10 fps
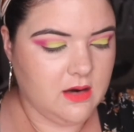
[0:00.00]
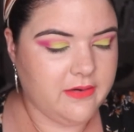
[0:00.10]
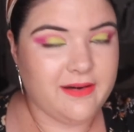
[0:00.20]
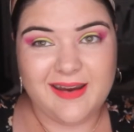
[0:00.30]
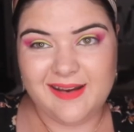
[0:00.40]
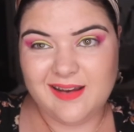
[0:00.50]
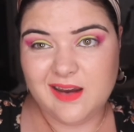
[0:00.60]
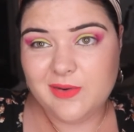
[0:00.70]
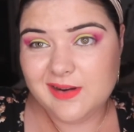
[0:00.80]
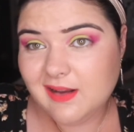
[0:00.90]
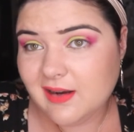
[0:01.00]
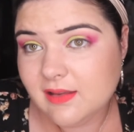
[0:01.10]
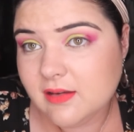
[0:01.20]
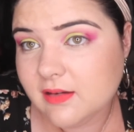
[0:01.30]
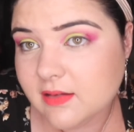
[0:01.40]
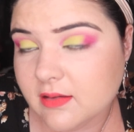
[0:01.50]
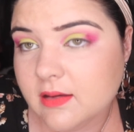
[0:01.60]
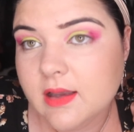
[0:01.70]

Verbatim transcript: Alright, I went and had a look.